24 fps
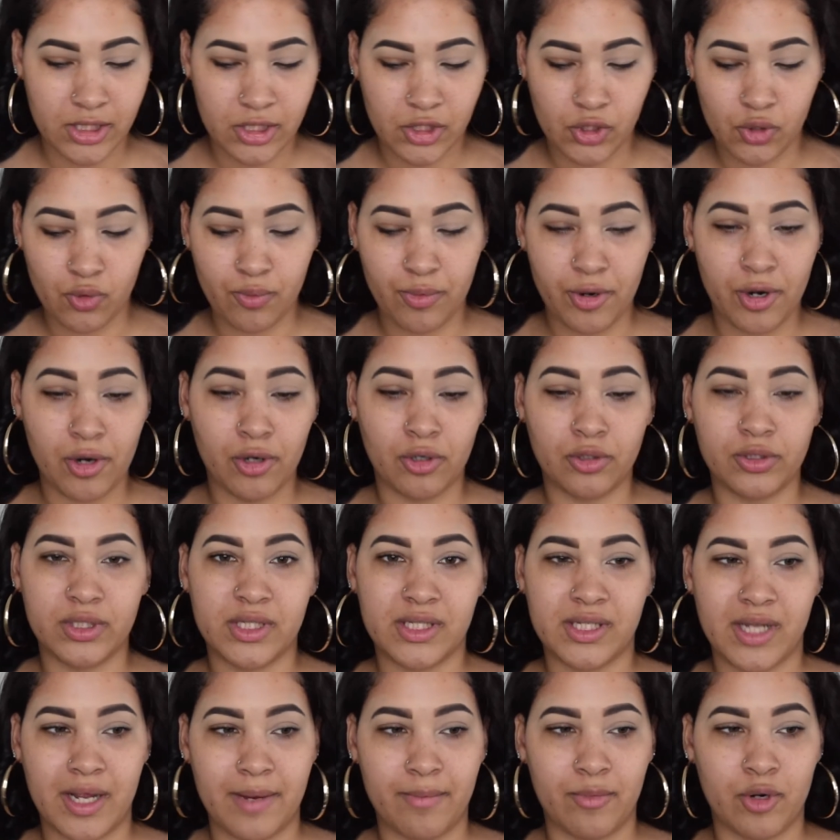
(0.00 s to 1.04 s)
is super old,
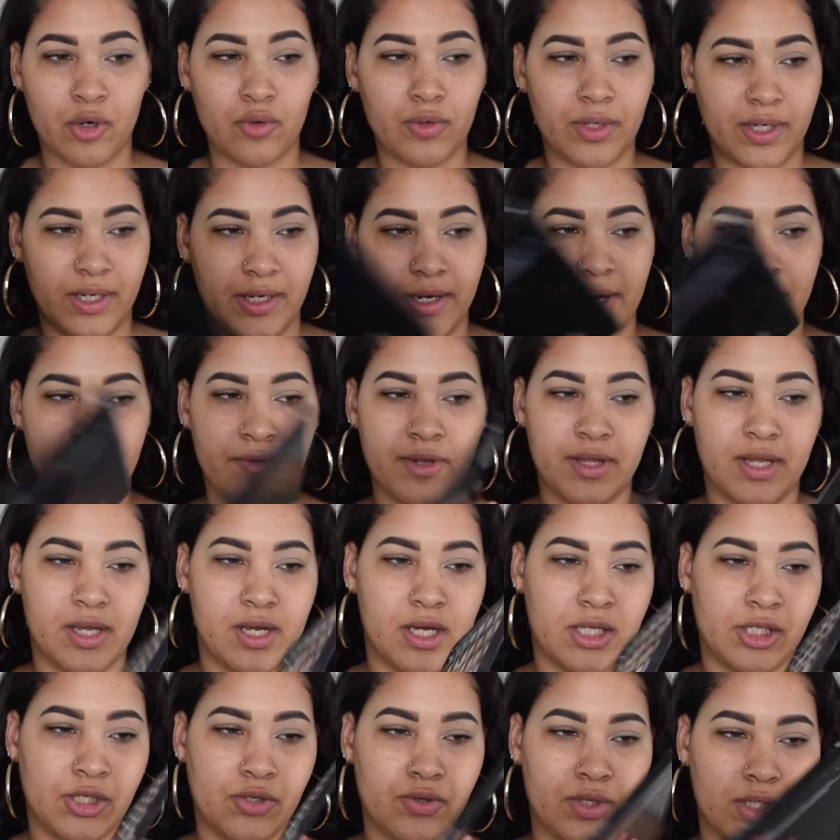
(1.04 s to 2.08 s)
it's like broken and everything,
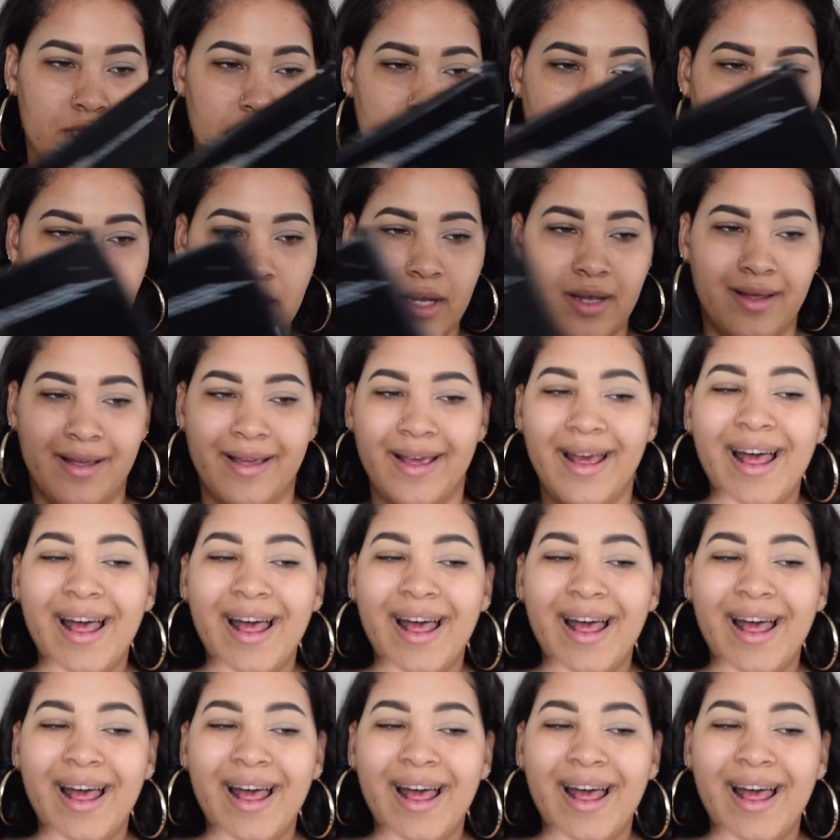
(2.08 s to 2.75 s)
as you can see.